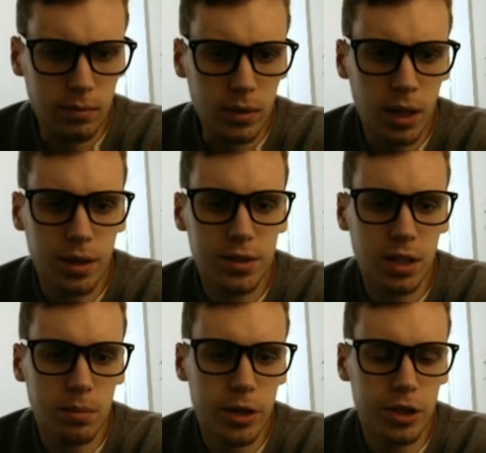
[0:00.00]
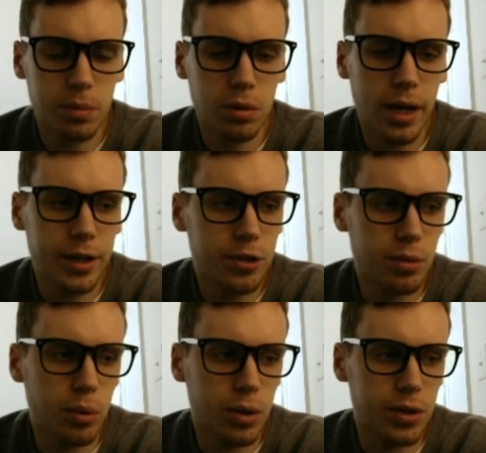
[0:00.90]
And then same logic applied to
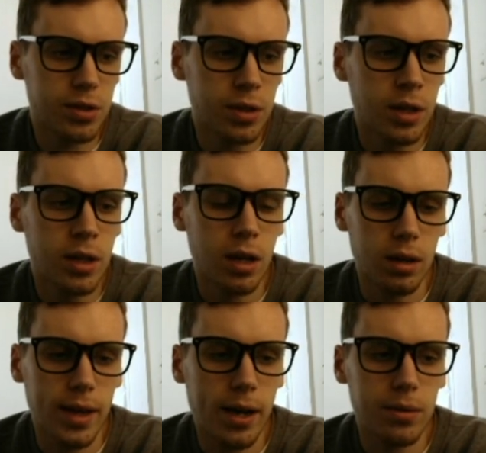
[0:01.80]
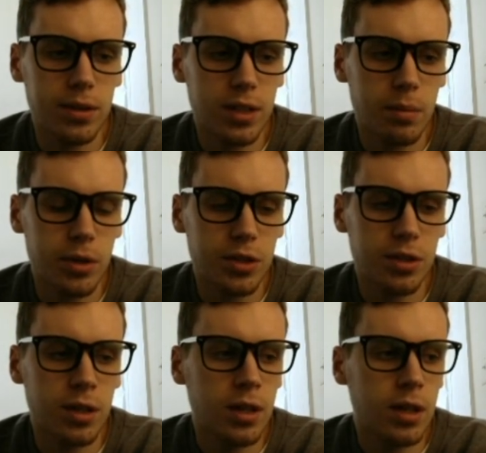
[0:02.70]
points allowed. This time we're just
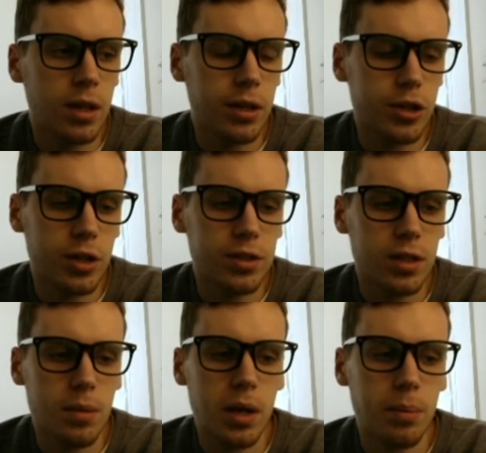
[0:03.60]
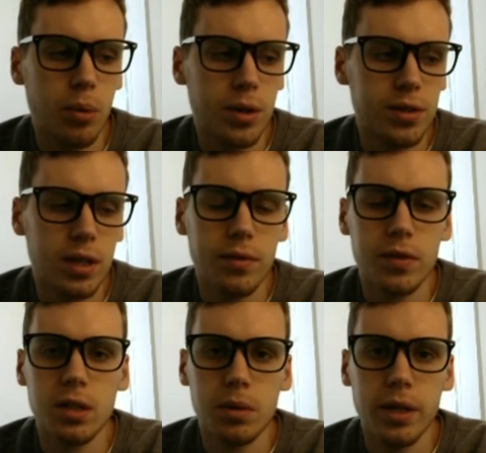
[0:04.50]
adjusting the amount of points the given
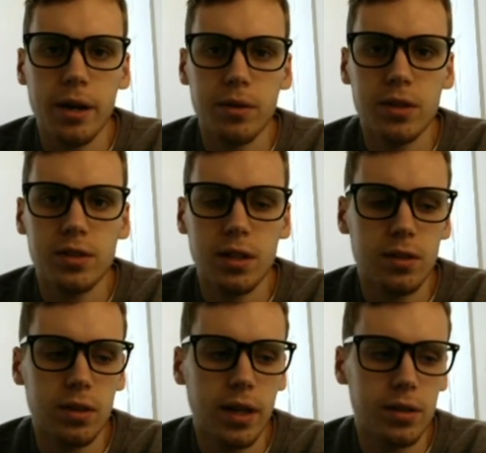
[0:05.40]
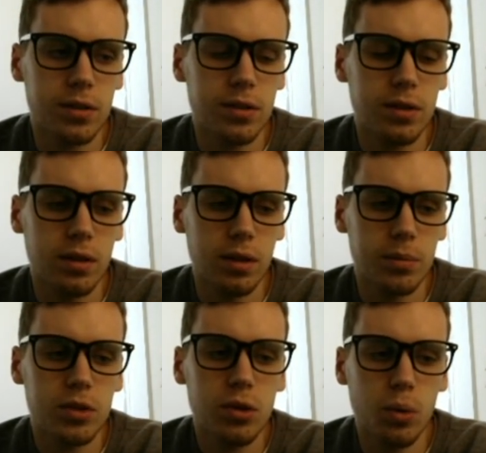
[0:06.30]
team allowed. In this sense, the Texans
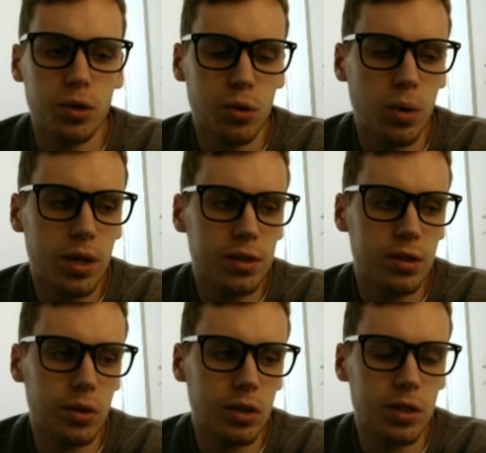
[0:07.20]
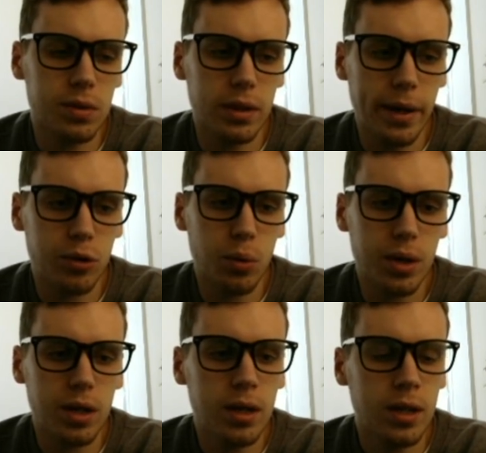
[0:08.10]
scored 20, so the Chiefs allowed
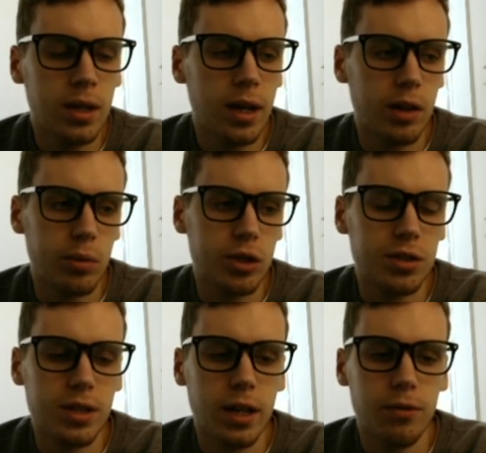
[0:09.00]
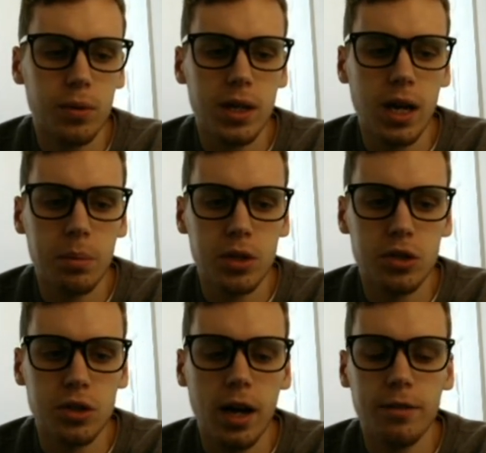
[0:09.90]
20. And then we're adjusting that for the
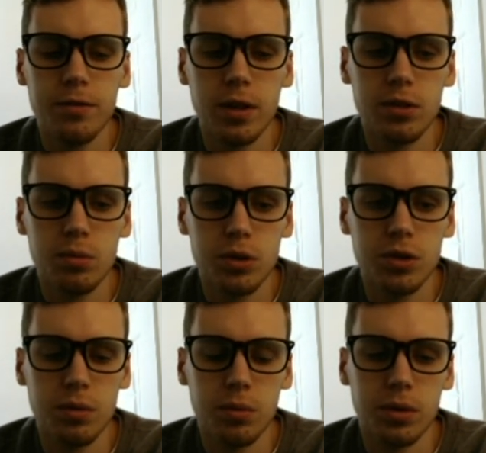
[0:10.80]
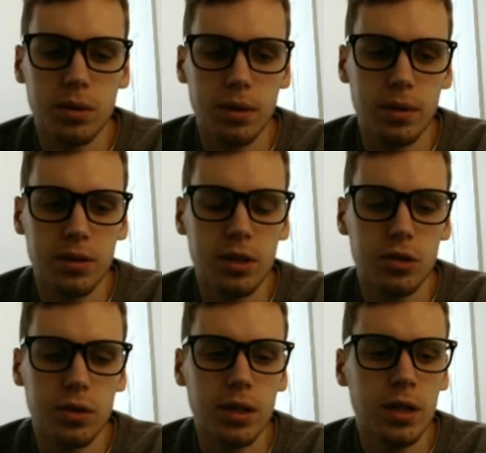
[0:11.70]
opposition offense, which we're
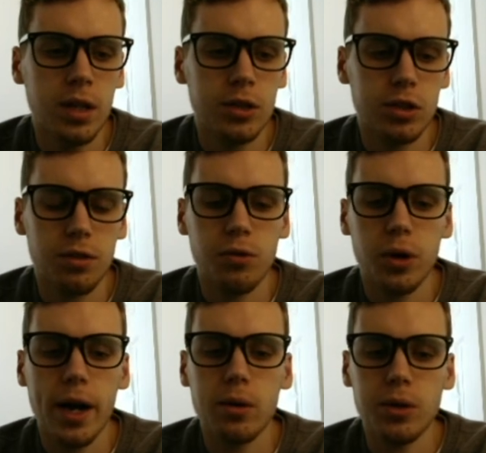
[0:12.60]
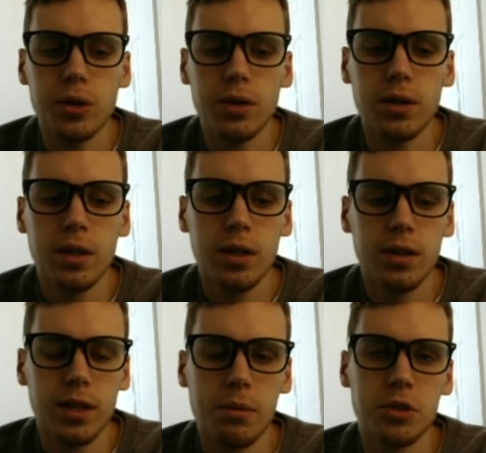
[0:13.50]
essentially adjusting for how good
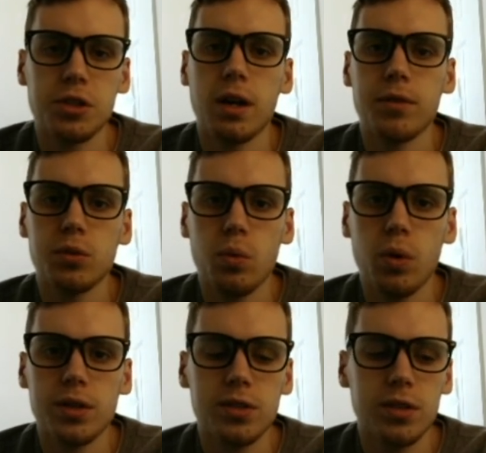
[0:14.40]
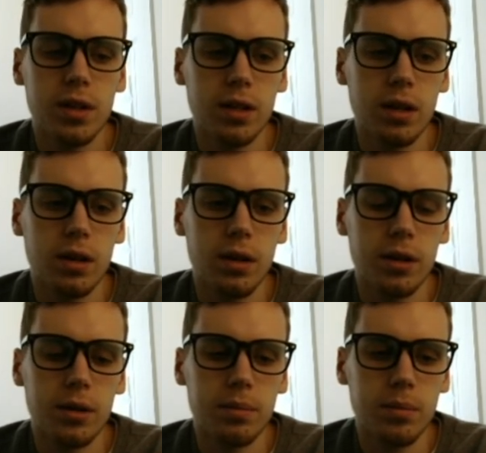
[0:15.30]
the opposition offense was. And
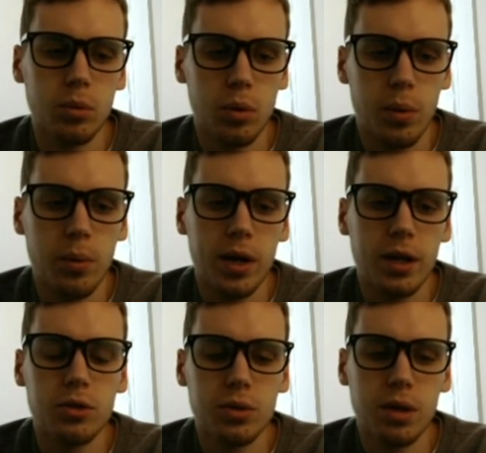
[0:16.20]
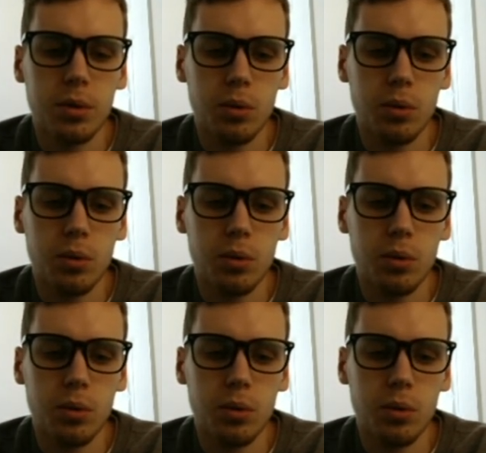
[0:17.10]
then we want to get to a number